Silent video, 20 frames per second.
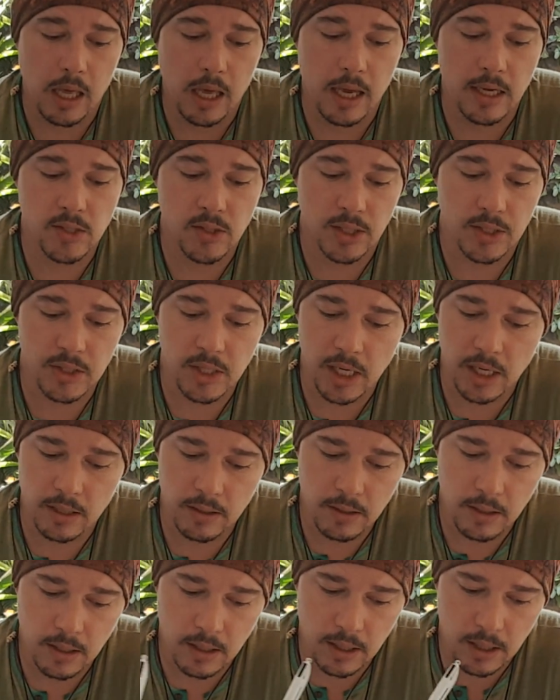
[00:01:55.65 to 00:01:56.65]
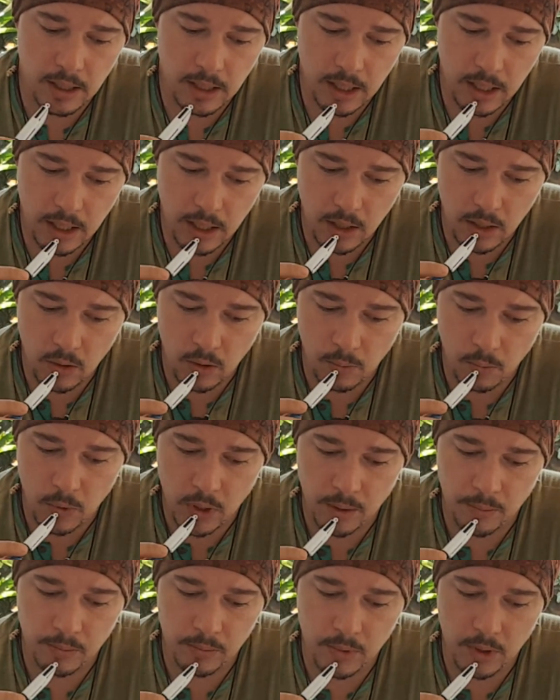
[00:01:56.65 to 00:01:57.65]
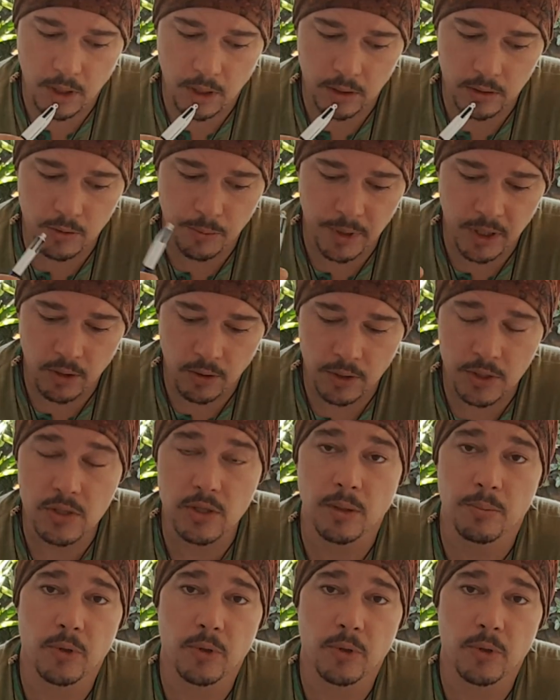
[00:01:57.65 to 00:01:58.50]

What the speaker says: As I said, to be honest,